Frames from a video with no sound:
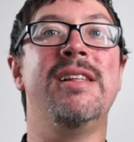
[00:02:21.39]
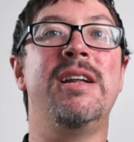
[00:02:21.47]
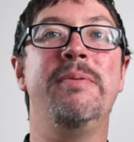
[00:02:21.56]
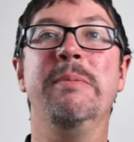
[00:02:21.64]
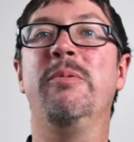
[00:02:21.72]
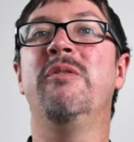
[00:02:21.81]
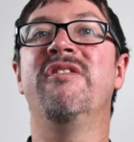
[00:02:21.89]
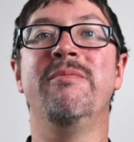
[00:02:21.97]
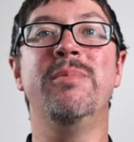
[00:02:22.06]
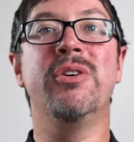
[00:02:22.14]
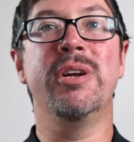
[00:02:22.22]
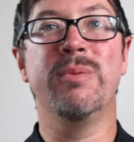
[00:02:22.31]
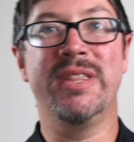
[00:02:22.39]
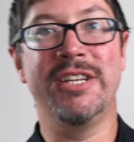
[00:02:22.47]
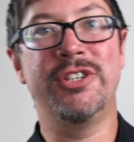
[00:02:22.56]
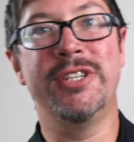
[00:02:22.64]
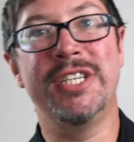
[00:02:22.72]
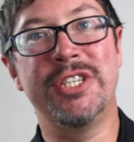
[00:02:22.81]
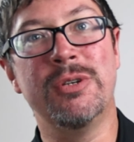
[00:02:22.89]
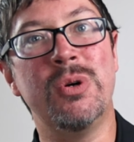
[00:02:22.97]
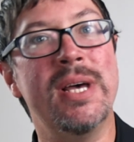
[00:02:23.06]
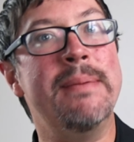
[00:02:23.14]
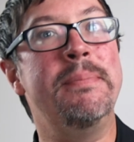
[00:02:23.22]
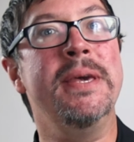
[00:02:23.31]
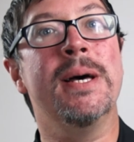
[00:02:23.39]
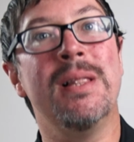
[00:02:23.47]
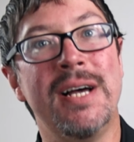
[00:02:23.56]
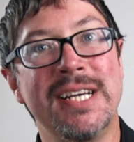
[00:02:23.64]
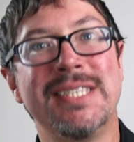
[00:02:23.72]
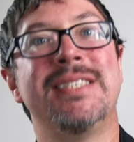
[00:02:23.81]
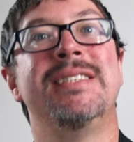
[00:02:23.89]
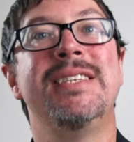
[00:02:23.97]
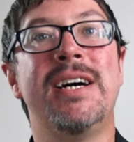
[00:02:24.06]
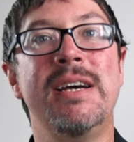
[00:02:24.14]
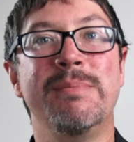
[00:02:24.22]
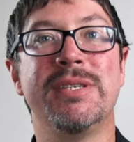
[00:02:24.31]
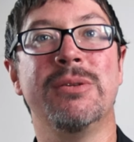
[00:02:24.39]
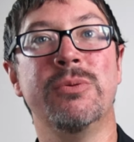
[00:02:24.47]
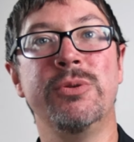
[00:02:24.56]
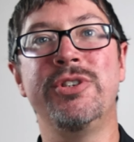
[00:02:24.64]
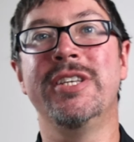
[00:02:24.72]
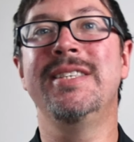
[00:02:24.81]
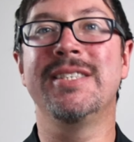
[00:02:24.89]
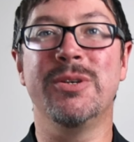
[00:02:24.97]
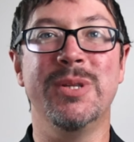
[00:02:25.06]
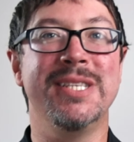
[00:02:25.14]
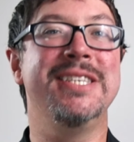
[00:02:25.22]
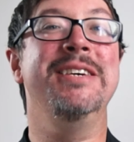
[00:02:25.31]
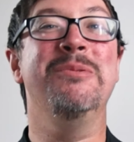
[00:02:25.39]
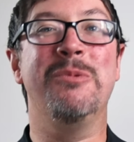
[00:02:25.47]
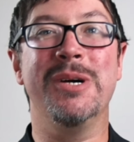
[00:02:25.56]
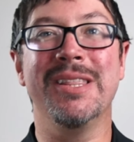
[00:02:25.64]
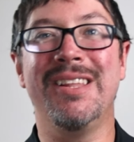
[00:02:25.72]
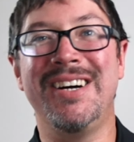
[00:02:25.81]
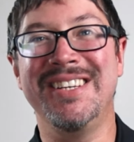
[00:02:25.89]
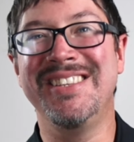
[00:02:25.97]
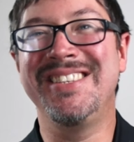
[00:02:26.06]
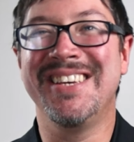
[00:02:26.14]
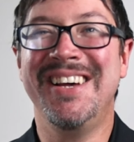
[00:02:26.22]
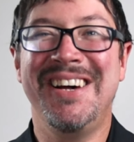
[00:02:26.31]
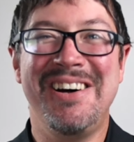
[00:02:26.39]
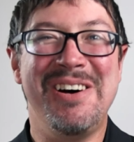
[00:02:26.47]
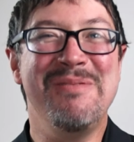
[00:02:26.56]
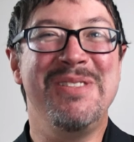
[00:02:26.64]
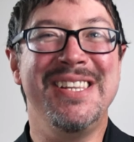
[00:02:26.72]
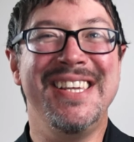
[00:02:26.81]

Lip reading: lot of people are familiar with the traditional MPLS type solutions, so the T1 lines of the